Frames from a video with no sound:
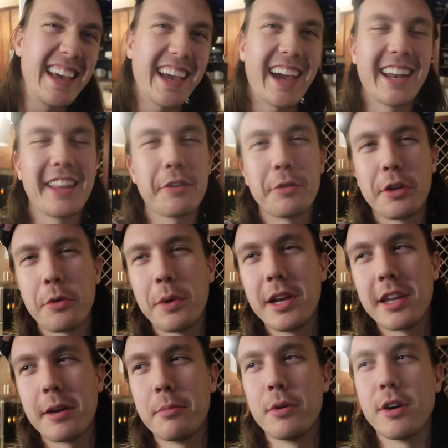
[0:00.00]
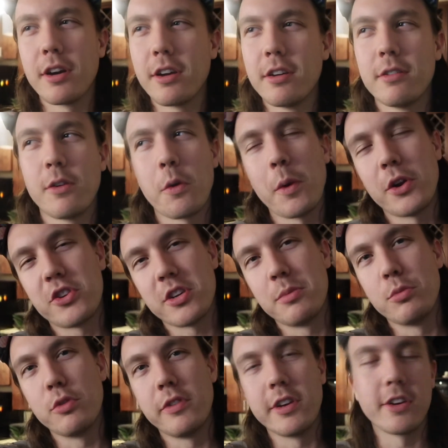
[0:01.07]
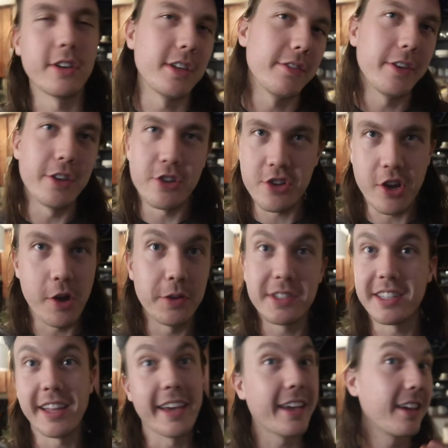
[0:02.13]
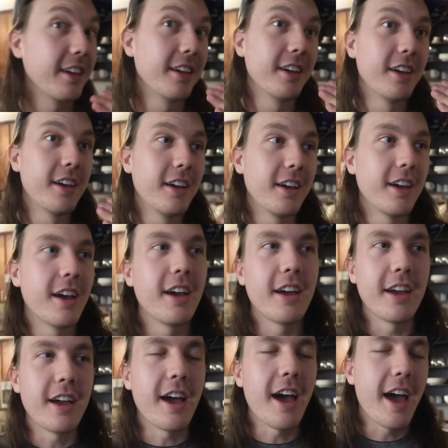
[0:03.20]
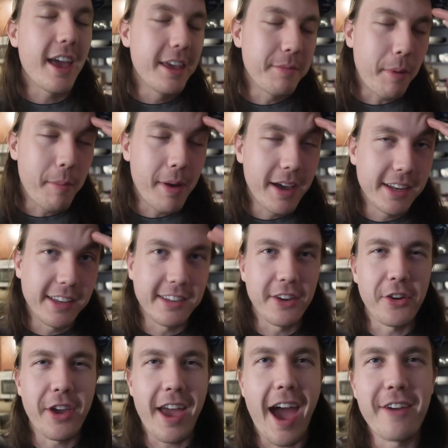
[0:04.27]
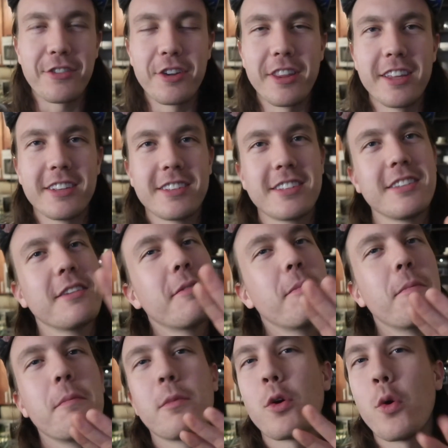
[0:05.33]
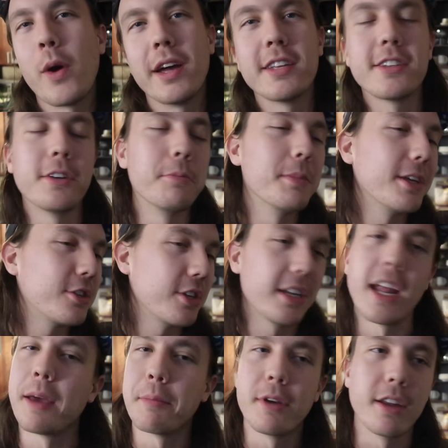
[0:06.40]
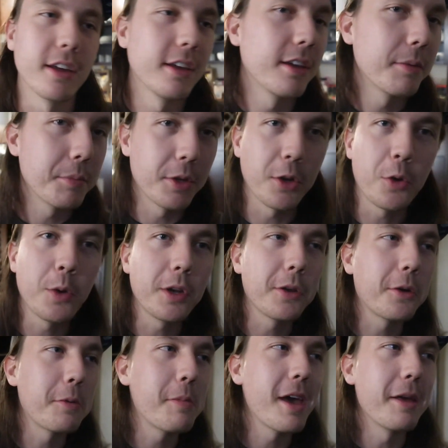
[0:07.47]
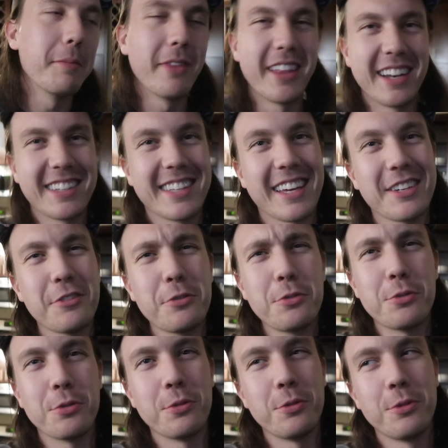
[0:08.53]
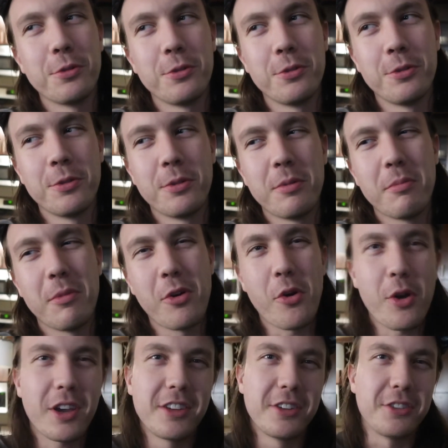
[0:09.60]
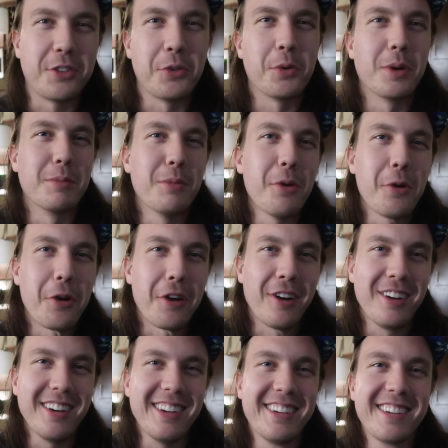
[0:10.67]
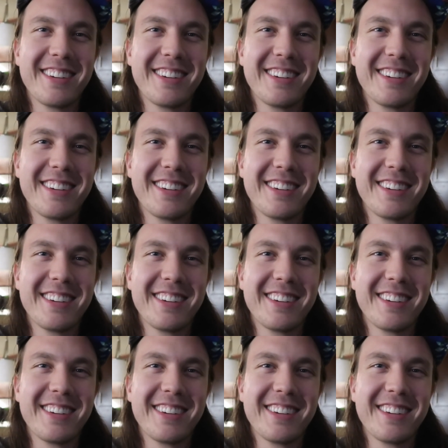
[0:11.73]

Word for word: Kind of like when you're reading a book or watching a movie or a TV show. It's like, in my mind, it's like, okay, after this quest or mission, I'm gonna quit and go to bed. But then it's like, ooh, or I could just do one more.